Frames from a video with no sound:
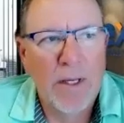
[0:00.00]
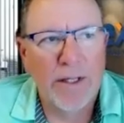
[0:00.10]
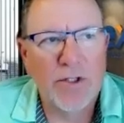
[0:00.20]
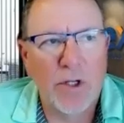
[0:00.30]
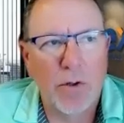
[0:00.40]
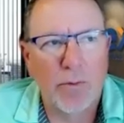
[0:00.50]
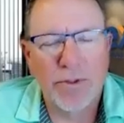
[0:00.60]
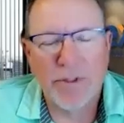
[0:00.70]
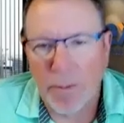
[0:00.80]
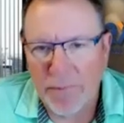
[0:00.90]
And so
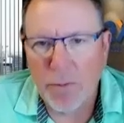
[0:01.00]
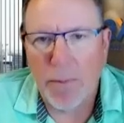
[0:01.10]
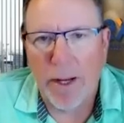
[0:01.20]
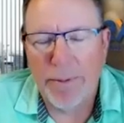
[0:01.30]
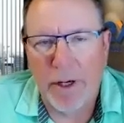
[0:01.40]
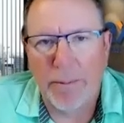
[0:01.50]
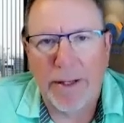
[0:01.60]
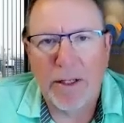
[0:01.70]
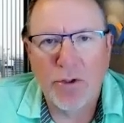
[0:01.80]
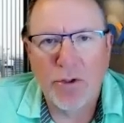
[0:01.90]
some of you might have been on
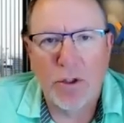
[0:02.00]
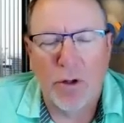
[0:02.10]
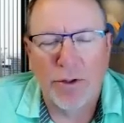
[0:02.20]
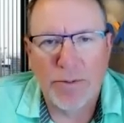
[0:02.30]
my coaching call